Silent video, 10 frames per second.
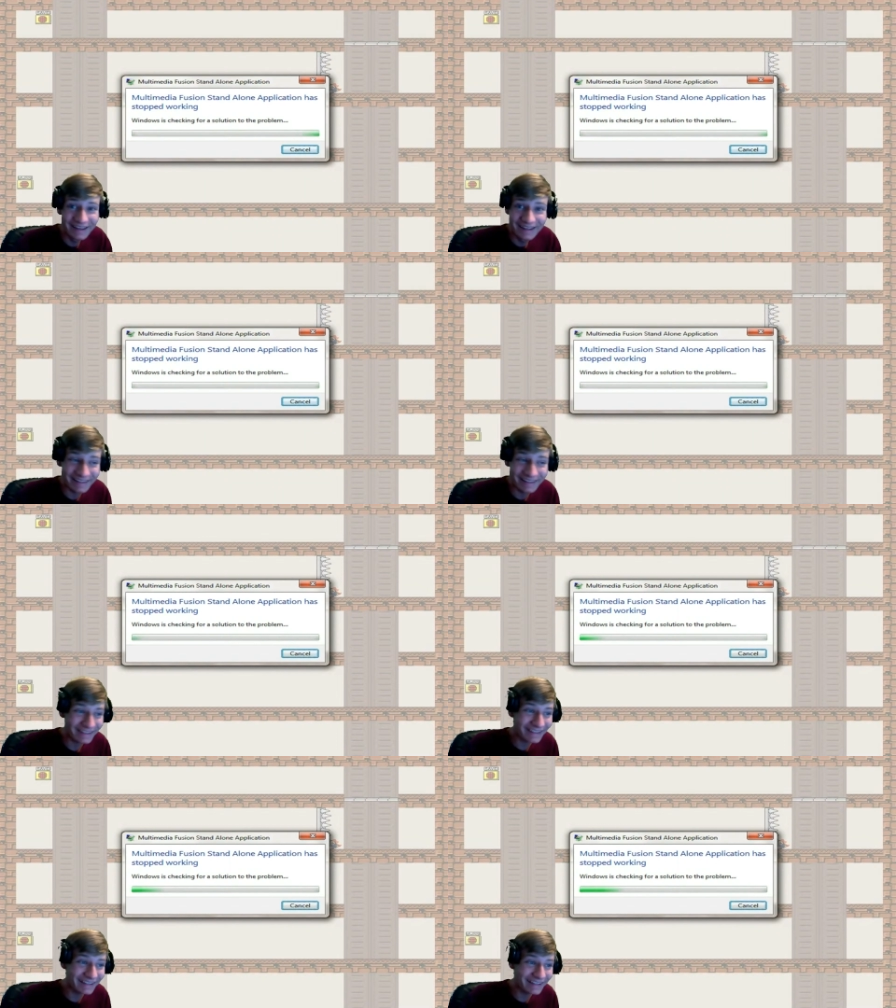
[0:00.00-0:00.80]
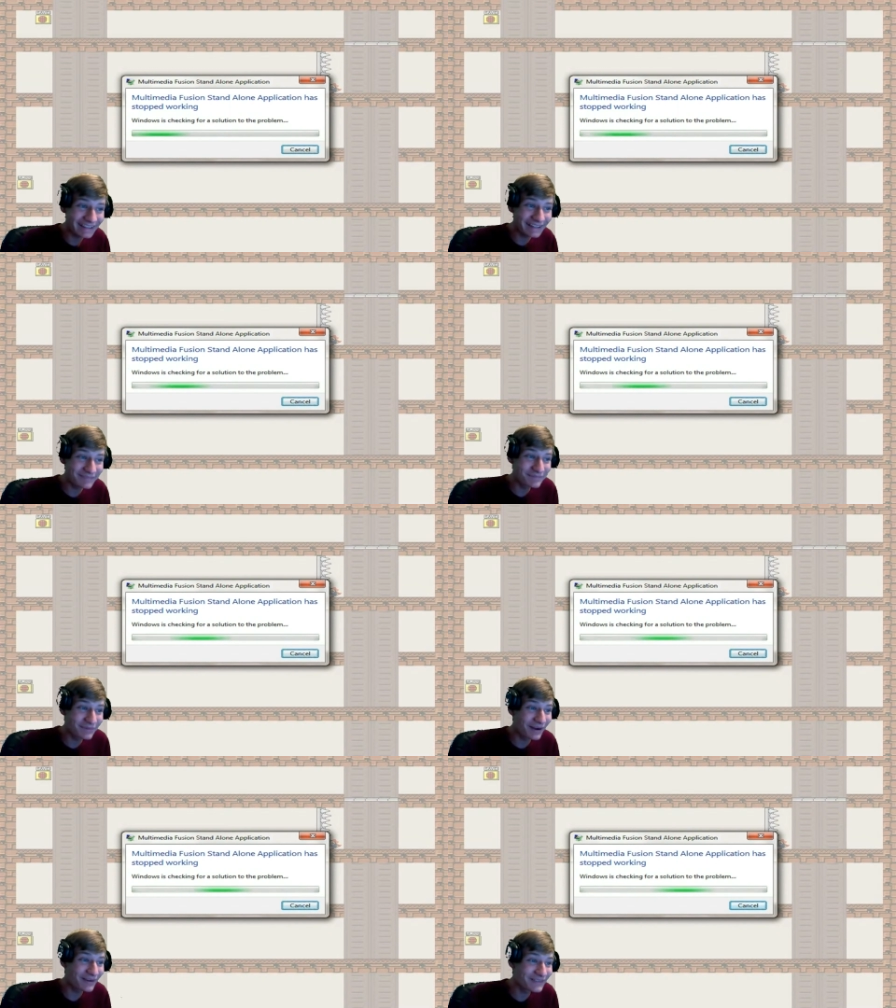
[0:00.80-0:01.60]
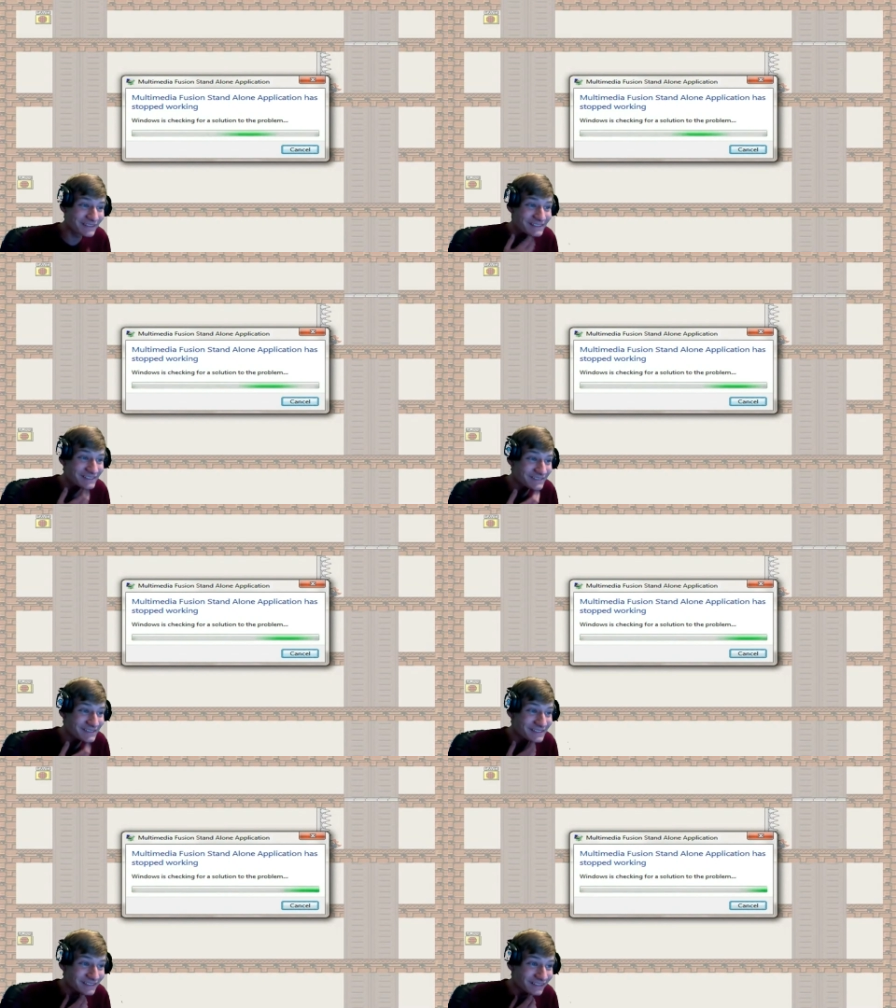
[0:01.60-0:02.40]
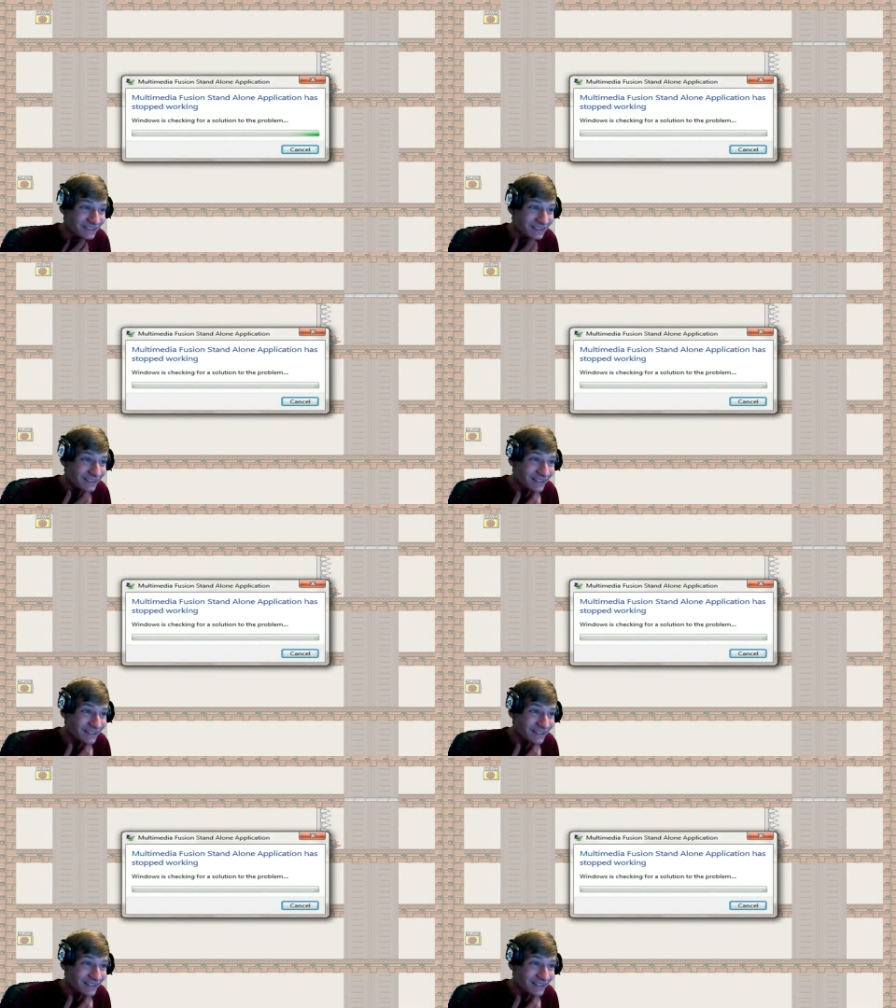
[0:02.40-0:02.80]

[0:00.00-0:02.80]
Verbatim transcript: It broke as soon as...